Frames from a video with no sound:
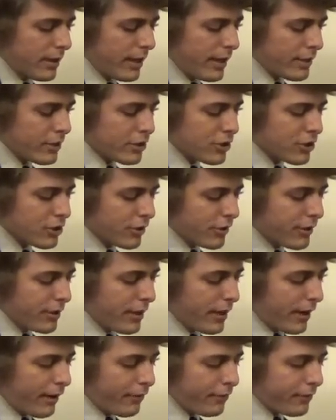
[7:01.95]
And sure
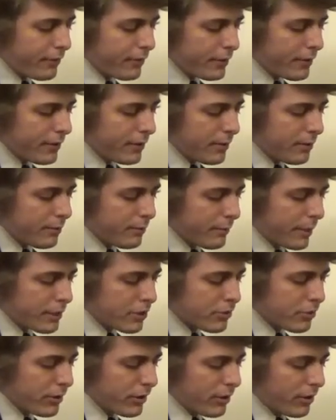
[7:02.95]
enough, my
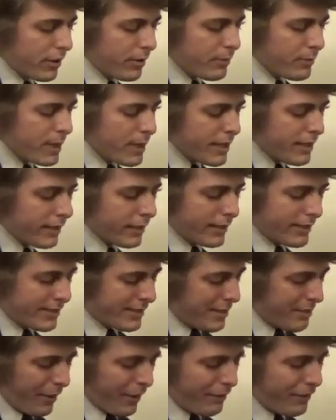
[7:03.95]
trill immediately,
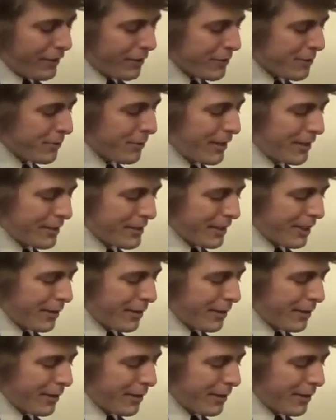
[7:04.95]
see my fingers are wanting to